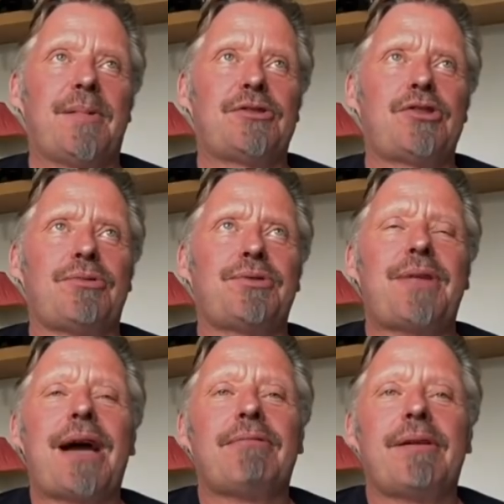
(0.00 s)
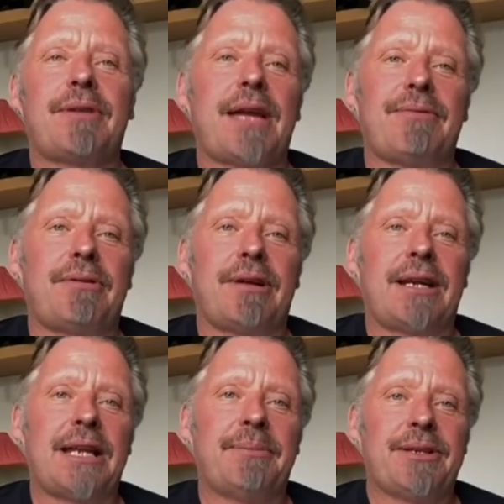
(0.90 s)
so that gave a real
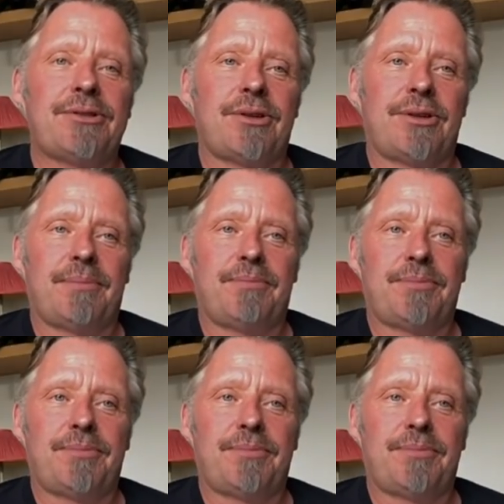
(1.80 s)
element to the